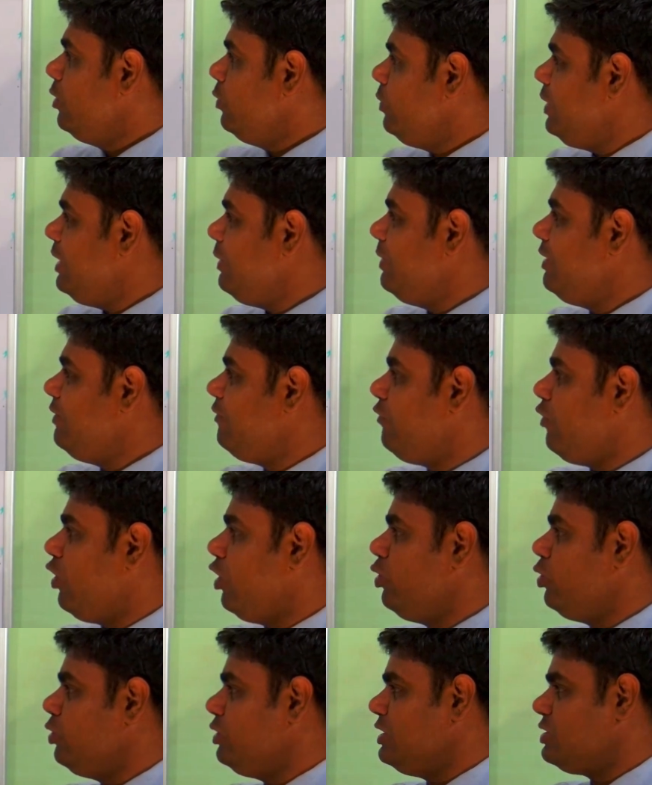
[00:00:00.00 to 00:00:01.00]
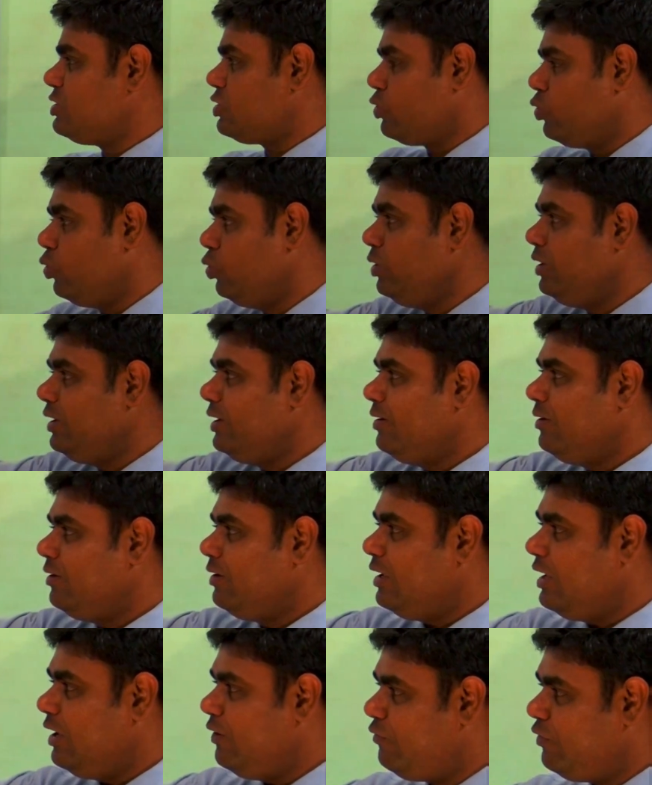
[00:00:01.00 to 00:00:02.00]
We will follow this rule.
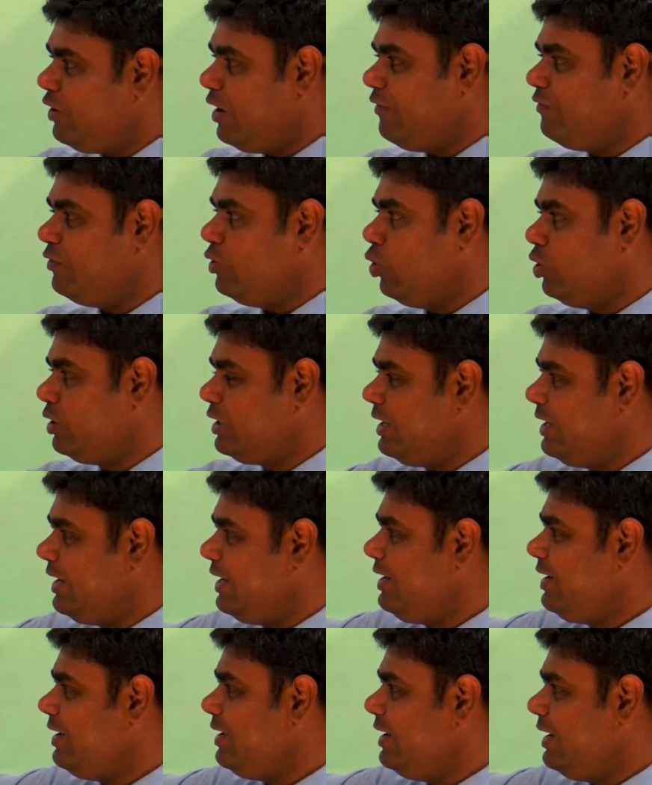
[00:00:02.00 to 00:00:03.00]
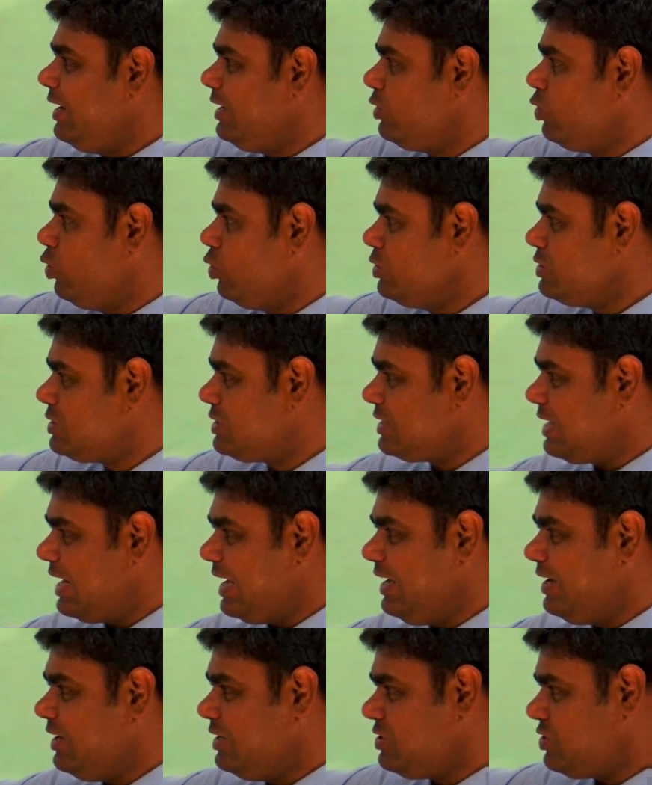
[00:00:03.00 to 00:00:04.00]
If you have noted it, it goes
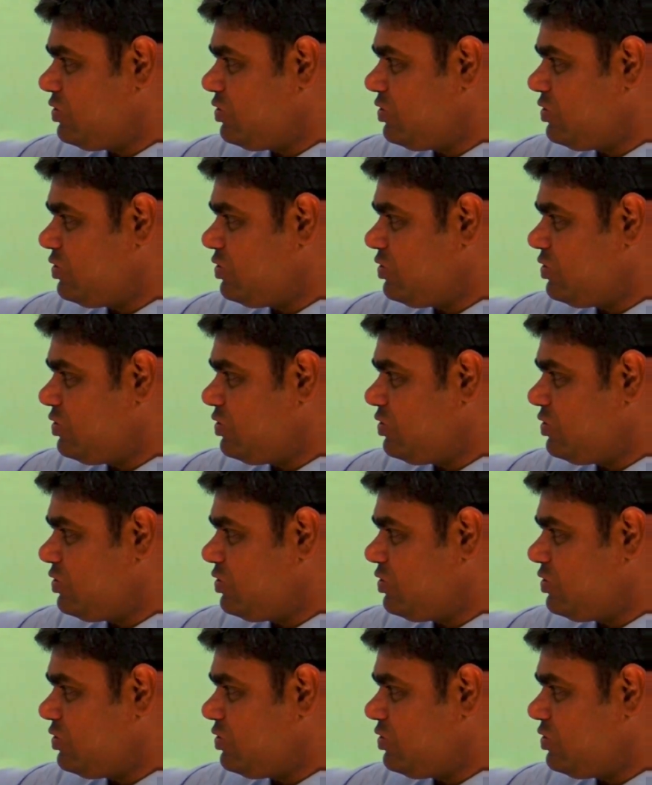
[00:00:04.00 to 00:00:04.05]
like a